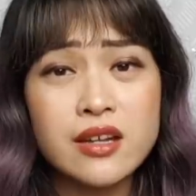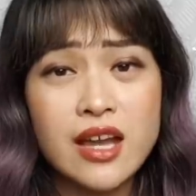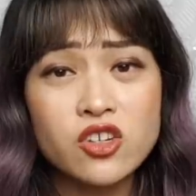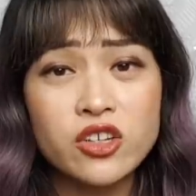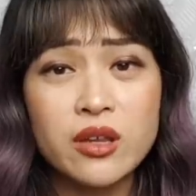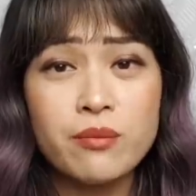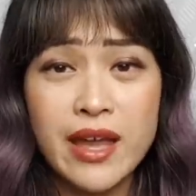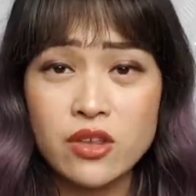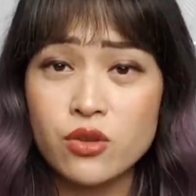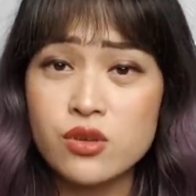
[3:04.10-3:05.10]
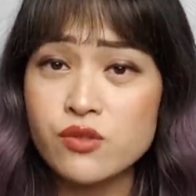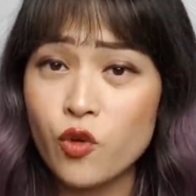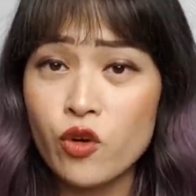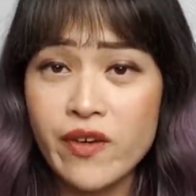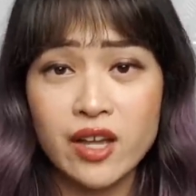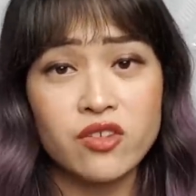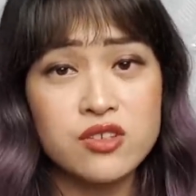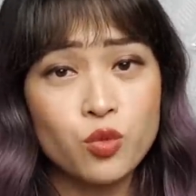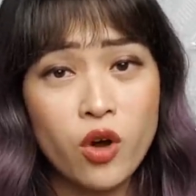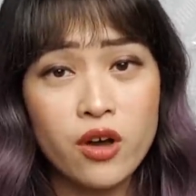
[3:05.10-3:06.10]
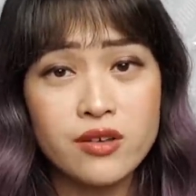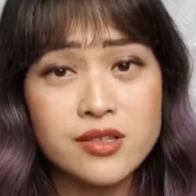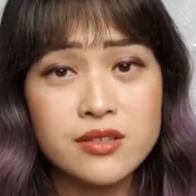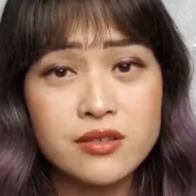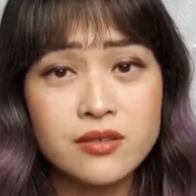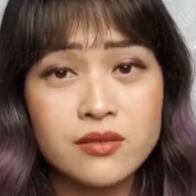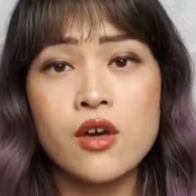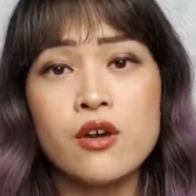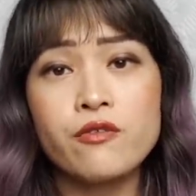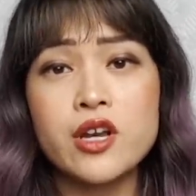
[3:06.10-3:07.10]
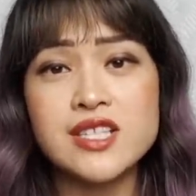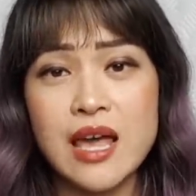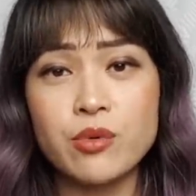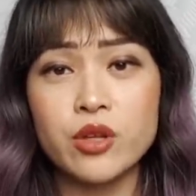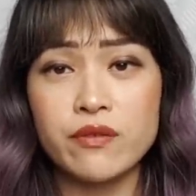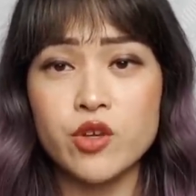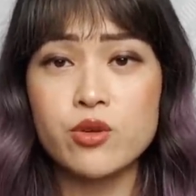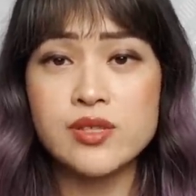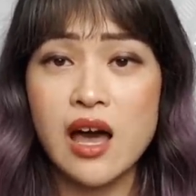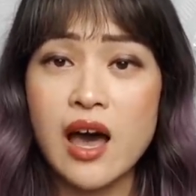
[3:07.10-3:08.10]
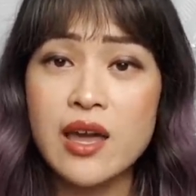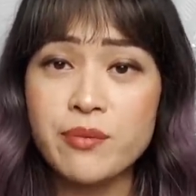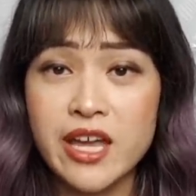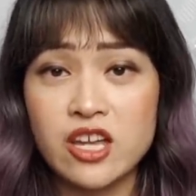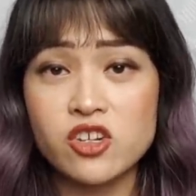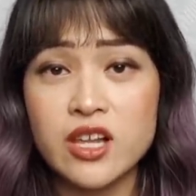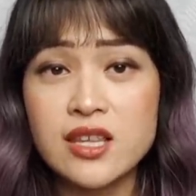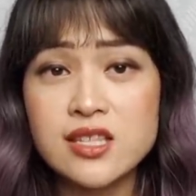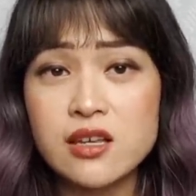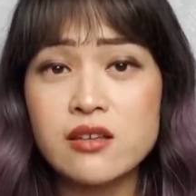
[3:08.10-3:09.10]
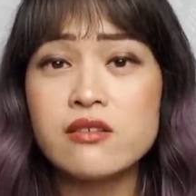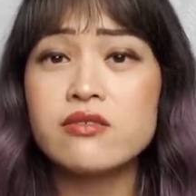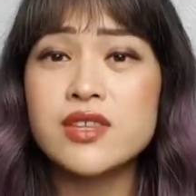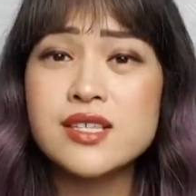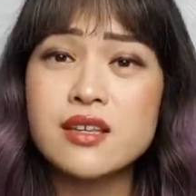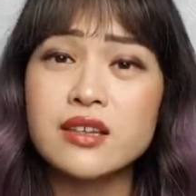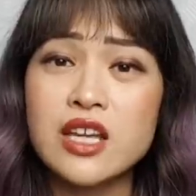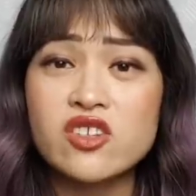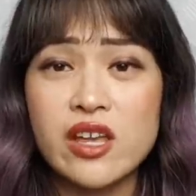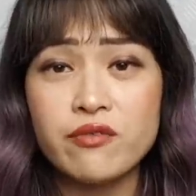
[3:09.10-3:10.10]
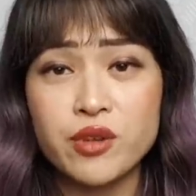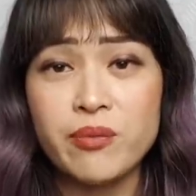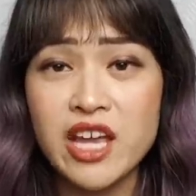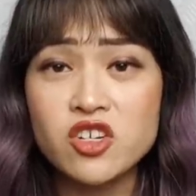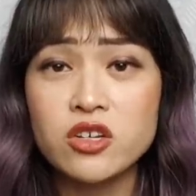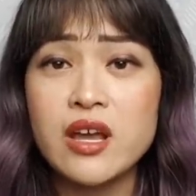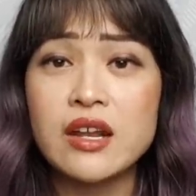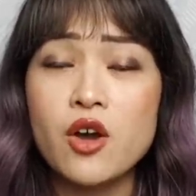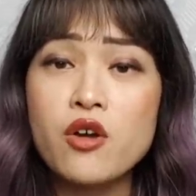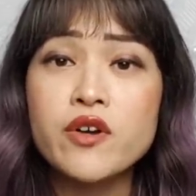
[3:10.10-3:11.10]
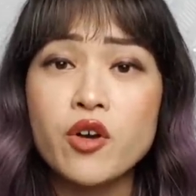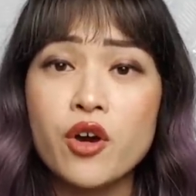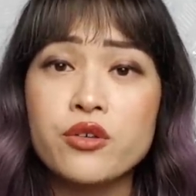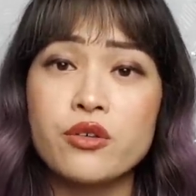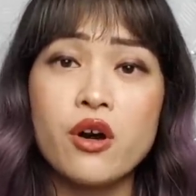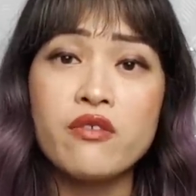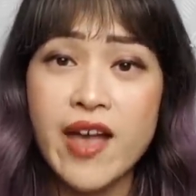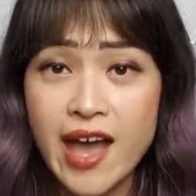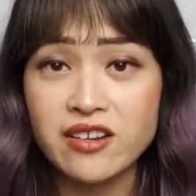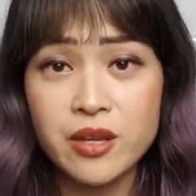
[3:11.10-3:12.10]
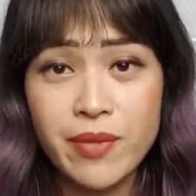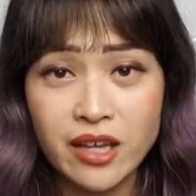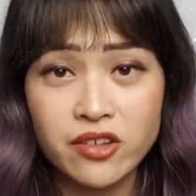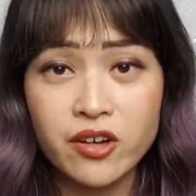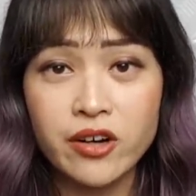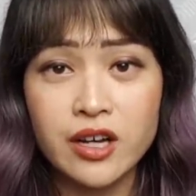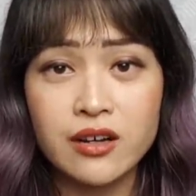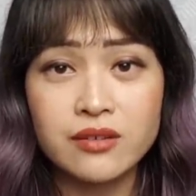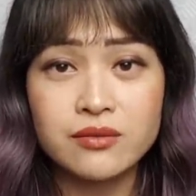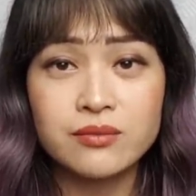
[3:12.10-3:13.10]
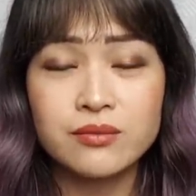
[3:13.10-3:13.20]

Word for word: can actually make those four factors worse. For example, if you use a high pH cleanser, this can lead to inflammation and overgrowth of acne bacteria.